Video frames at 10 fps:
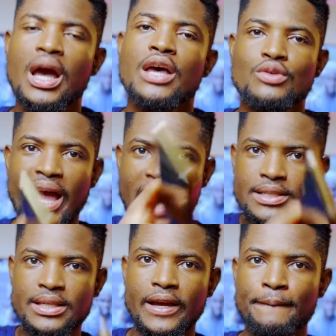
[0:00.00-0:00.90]
So I
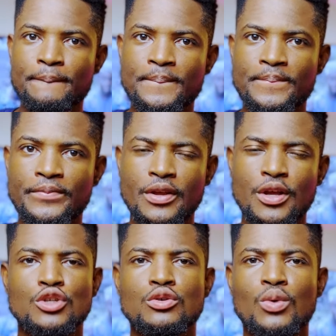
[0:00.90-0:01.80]
asked her,
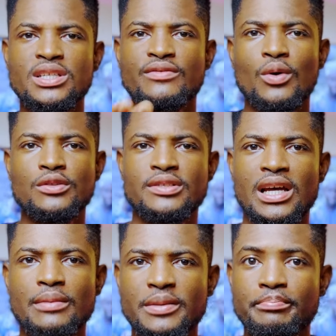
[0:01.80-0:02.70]
so what if I want to
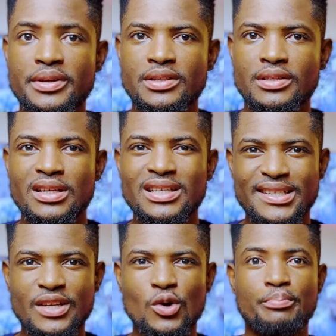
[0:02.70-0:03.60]
type in Pidgin? She
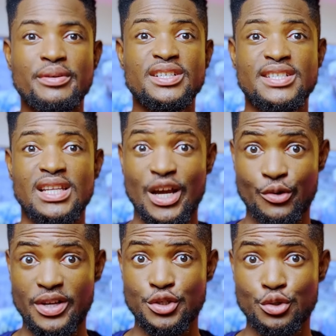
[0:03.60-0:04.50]
said, oh, Pidgin is a
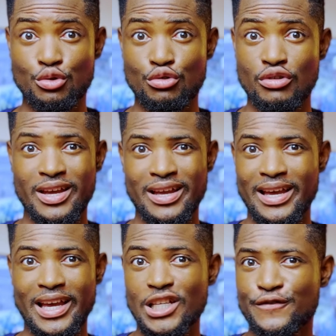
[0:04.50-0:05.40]
language, so
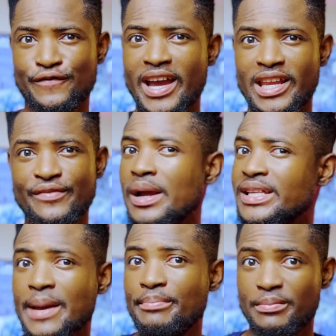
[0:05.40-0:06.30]
it's fine. If I
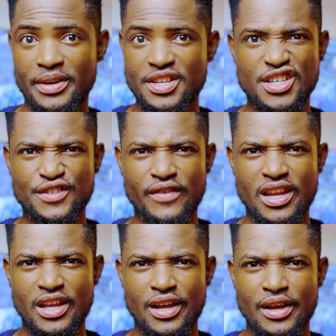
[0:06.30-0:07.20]
type in Pidgin, it's
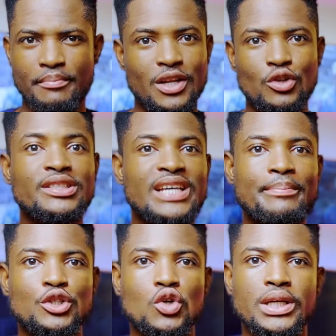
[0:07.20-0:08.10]
fine. But don't
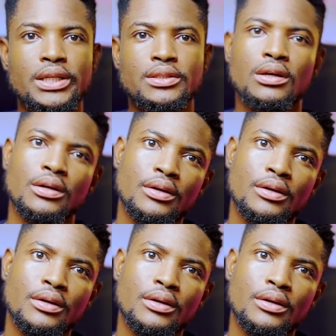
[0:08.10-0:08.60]
type in shorthand.